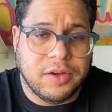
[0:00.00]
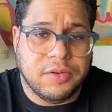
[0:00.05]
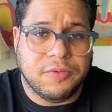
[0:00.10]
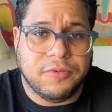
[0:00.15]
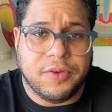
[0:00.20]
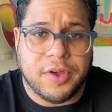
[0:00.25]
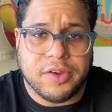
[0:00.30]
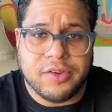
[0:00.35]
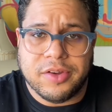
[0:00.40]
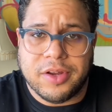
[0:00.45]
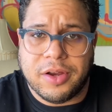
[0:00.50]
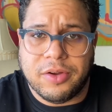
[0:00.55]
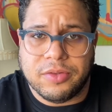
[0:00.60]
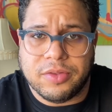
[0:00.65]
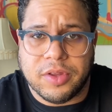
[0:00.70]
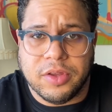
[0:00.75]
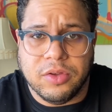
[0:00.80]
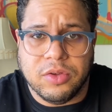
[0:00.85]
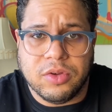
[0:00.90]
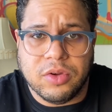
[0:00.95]
infection. I don't
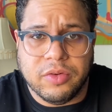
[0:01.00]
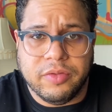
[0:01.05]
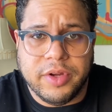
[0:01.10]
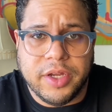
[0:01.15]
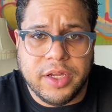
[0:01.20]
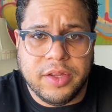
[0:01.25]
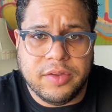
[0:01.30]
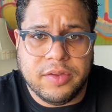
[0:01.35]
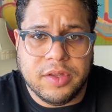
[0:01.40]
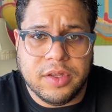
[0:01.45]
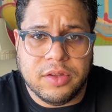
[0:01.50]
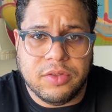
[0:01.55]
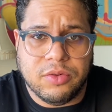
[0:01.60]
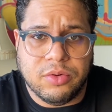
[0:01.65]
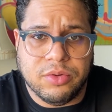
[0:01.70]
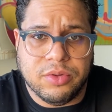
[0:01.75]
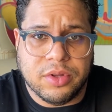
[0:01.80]
think you could really see it through